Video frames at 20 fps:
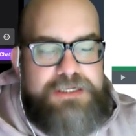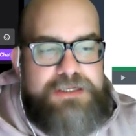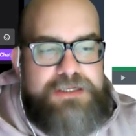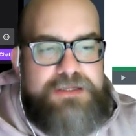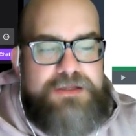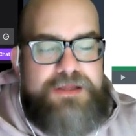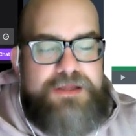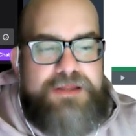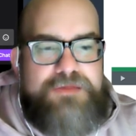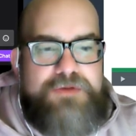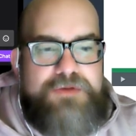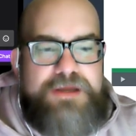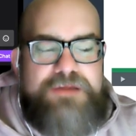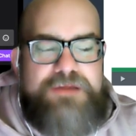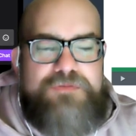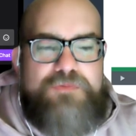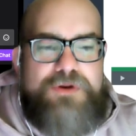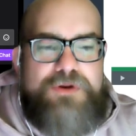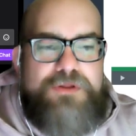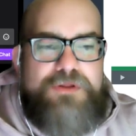
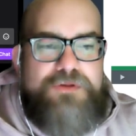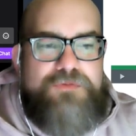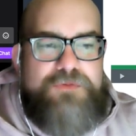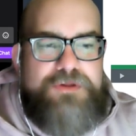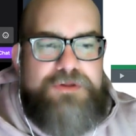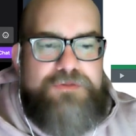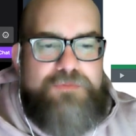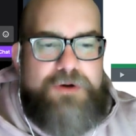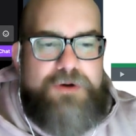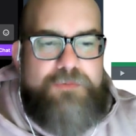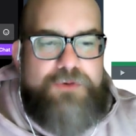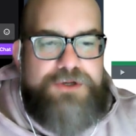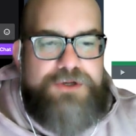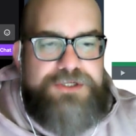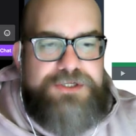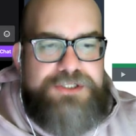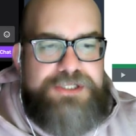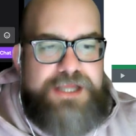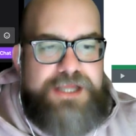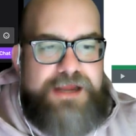It's one of those ones where we're
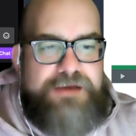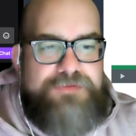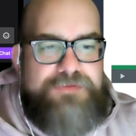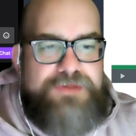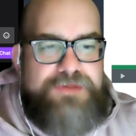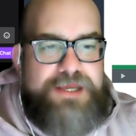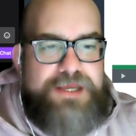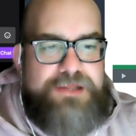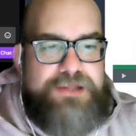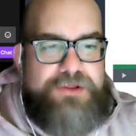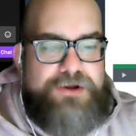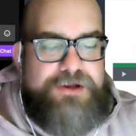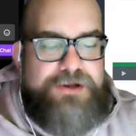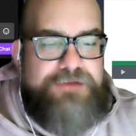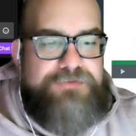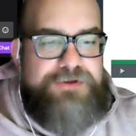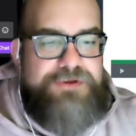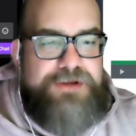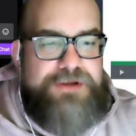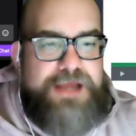just kind of saying, look,
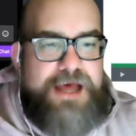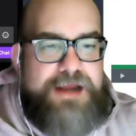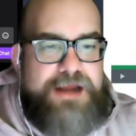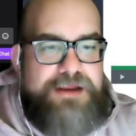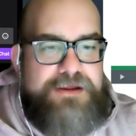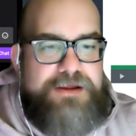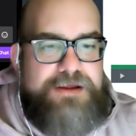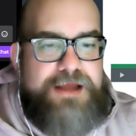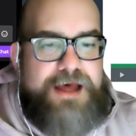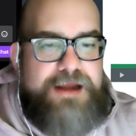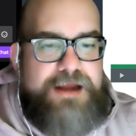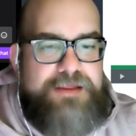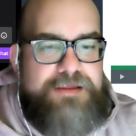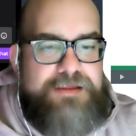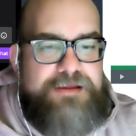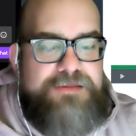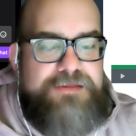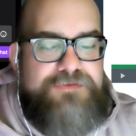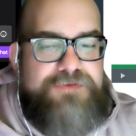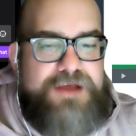if you got it, you got it.
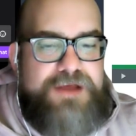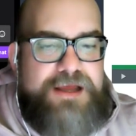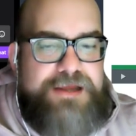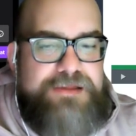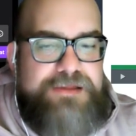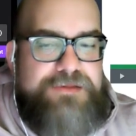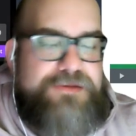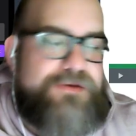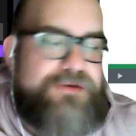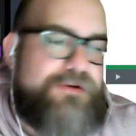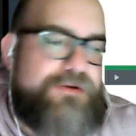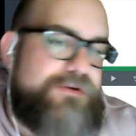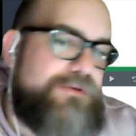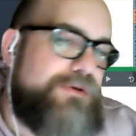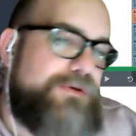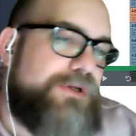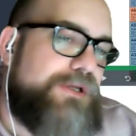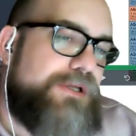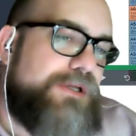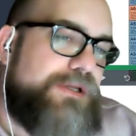That's fine. So
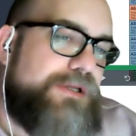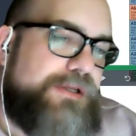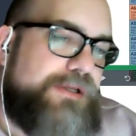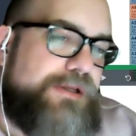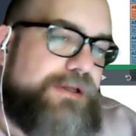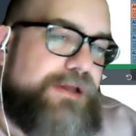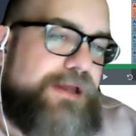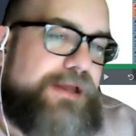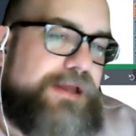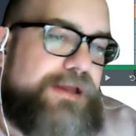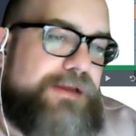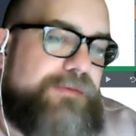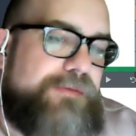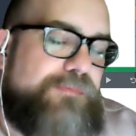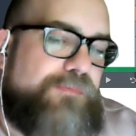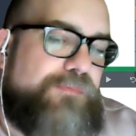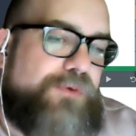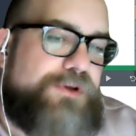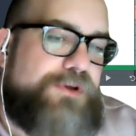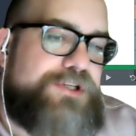
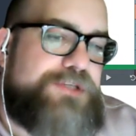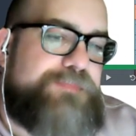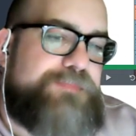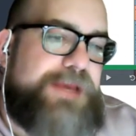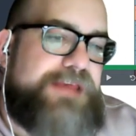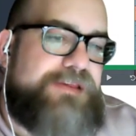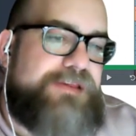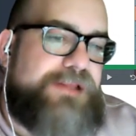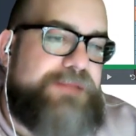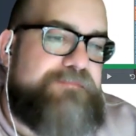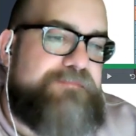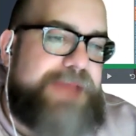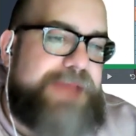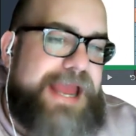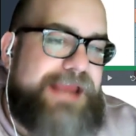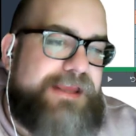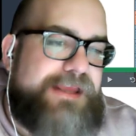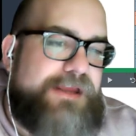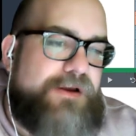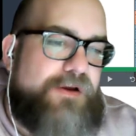we're just basically
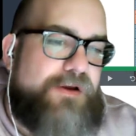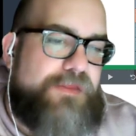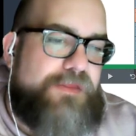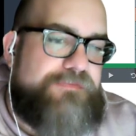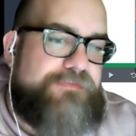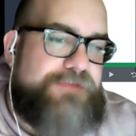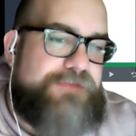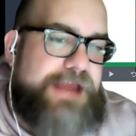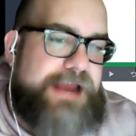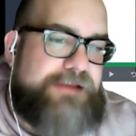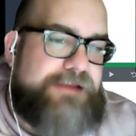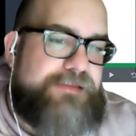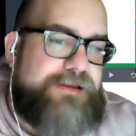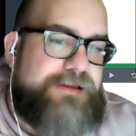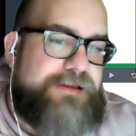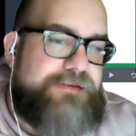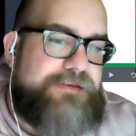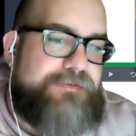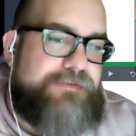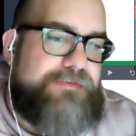banking on the fact
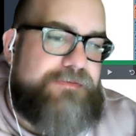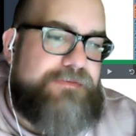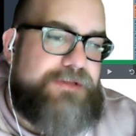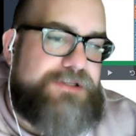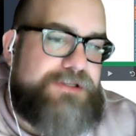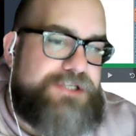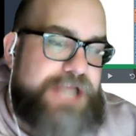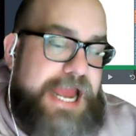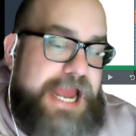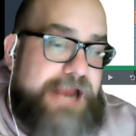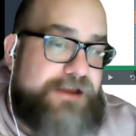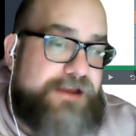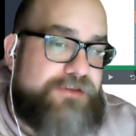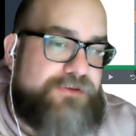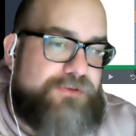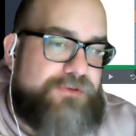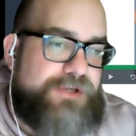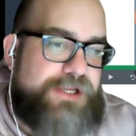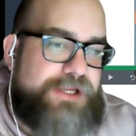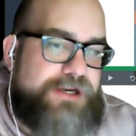that the jack is
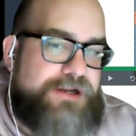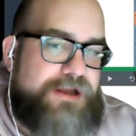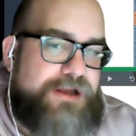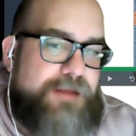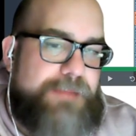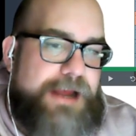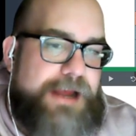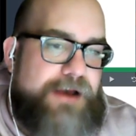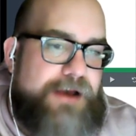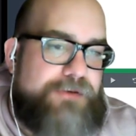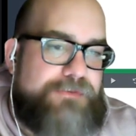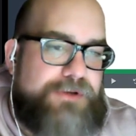only going to come out,